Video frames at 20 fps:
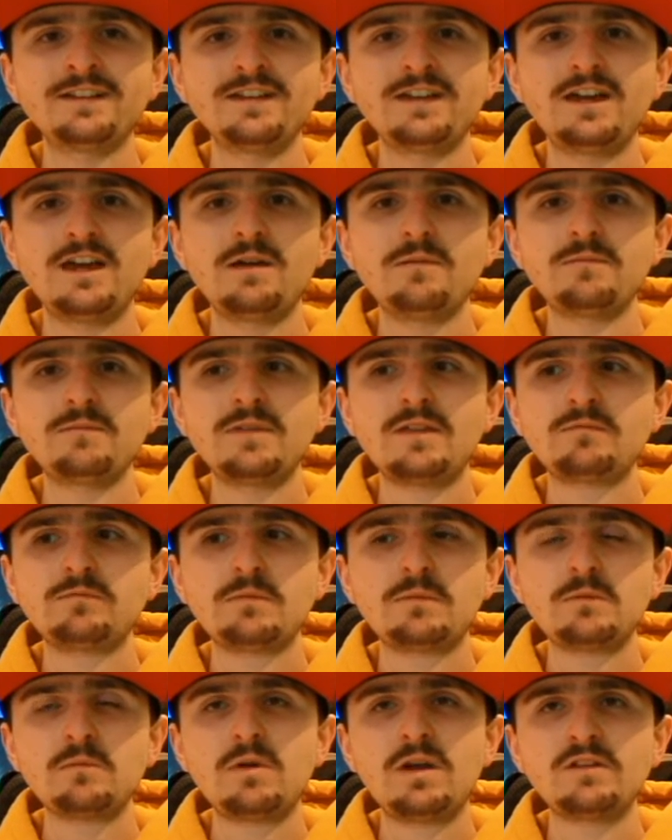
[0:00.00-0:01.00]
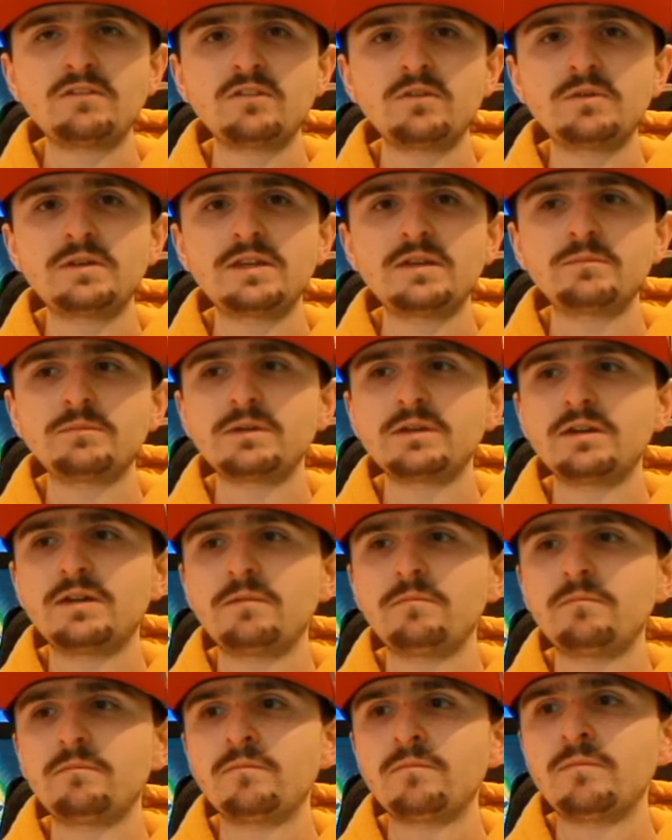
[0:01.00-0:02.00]
Um, that's probably why he's doing it, but
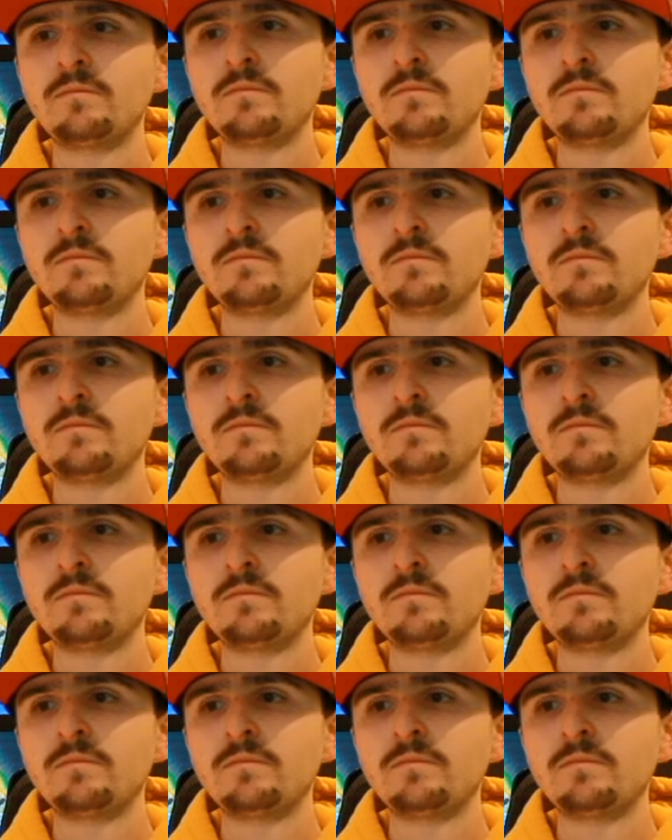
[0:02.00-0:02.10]
um,